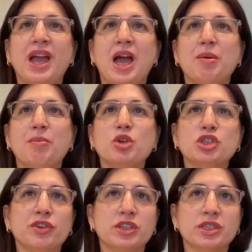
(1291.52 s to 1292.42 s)
Most of
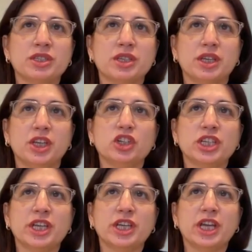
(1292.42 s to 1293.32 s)
us here
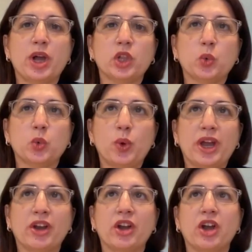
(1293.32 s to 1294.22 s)
today are well aware